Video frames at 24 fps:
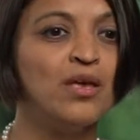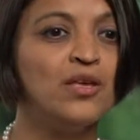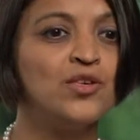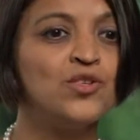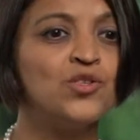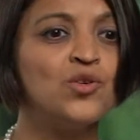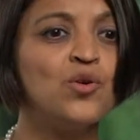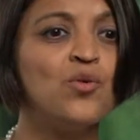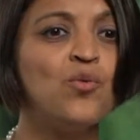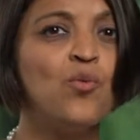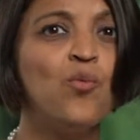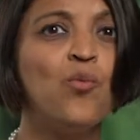
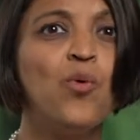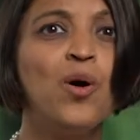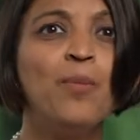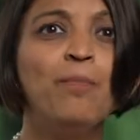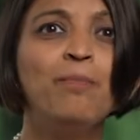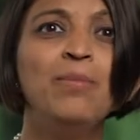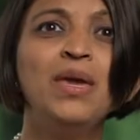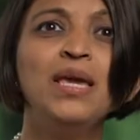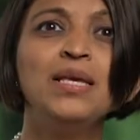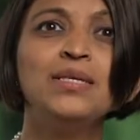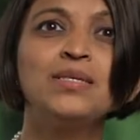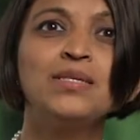So, what
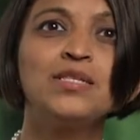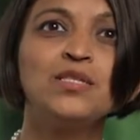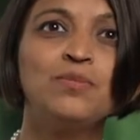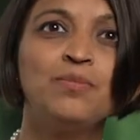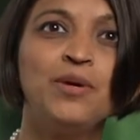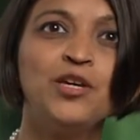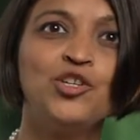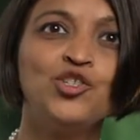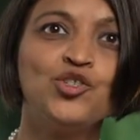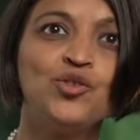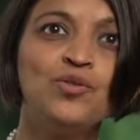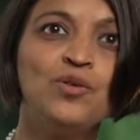makes us
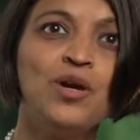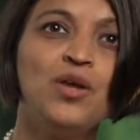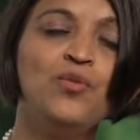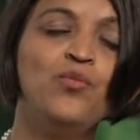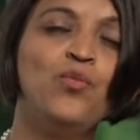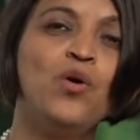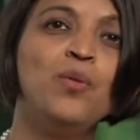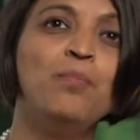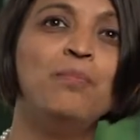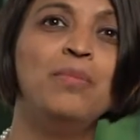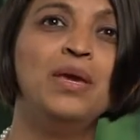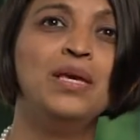special and
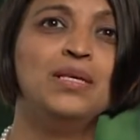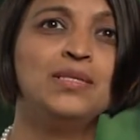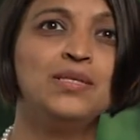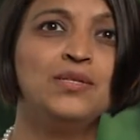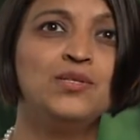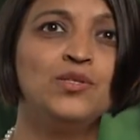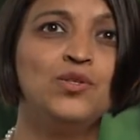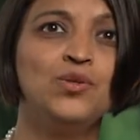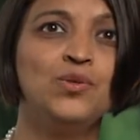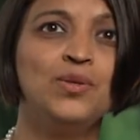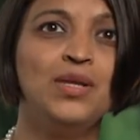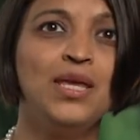what makes
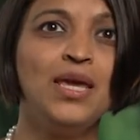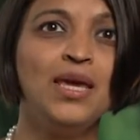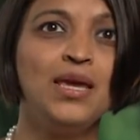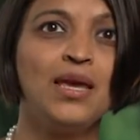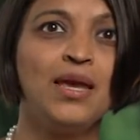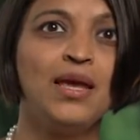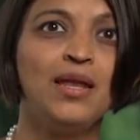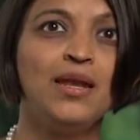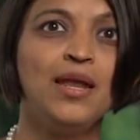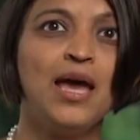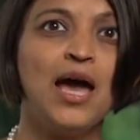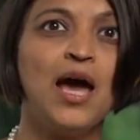us unique,
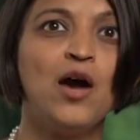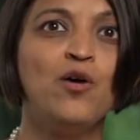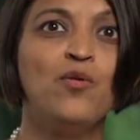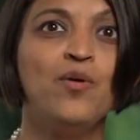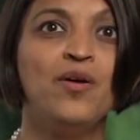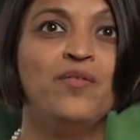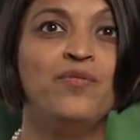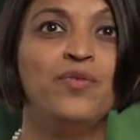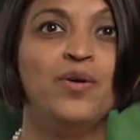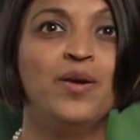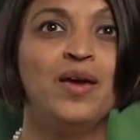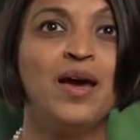and how
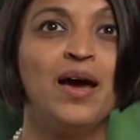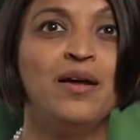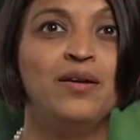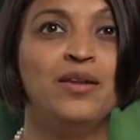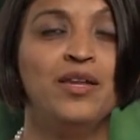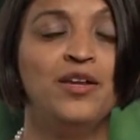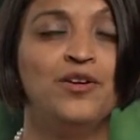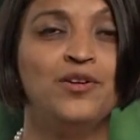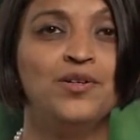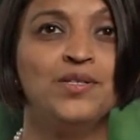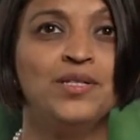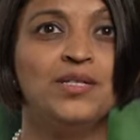have we gotten
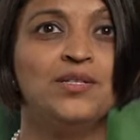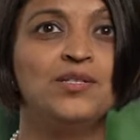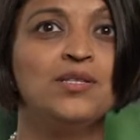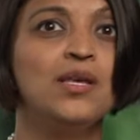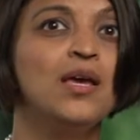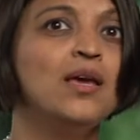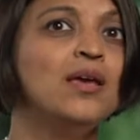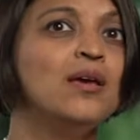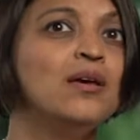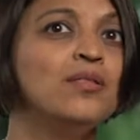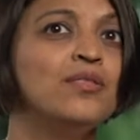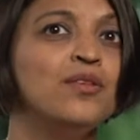here since
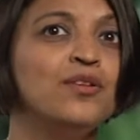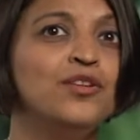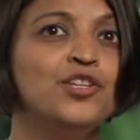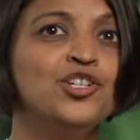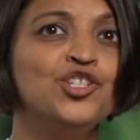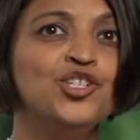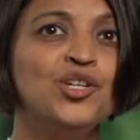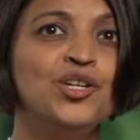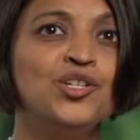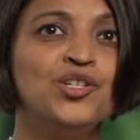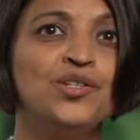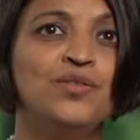the
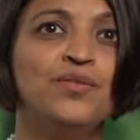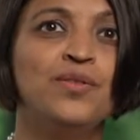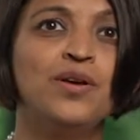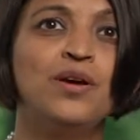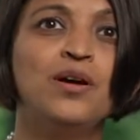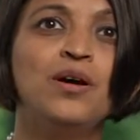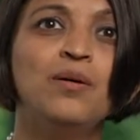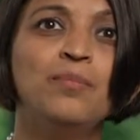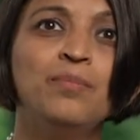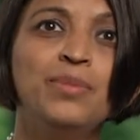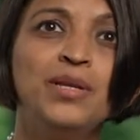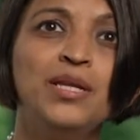initiation of the
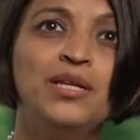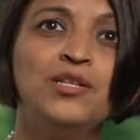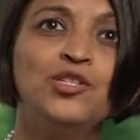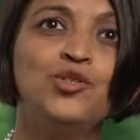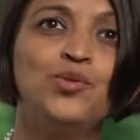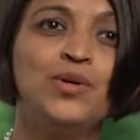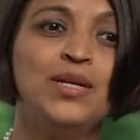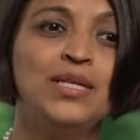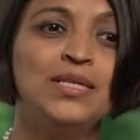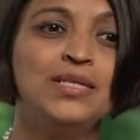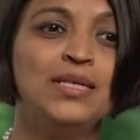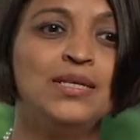company in
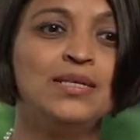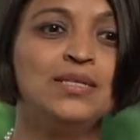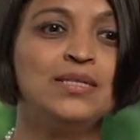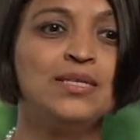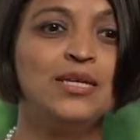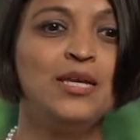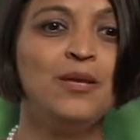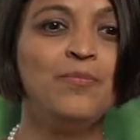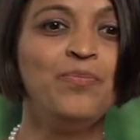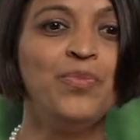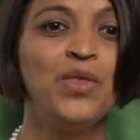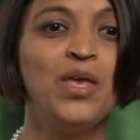
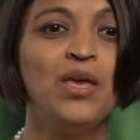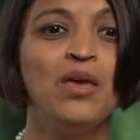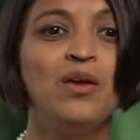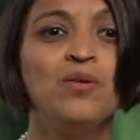2016?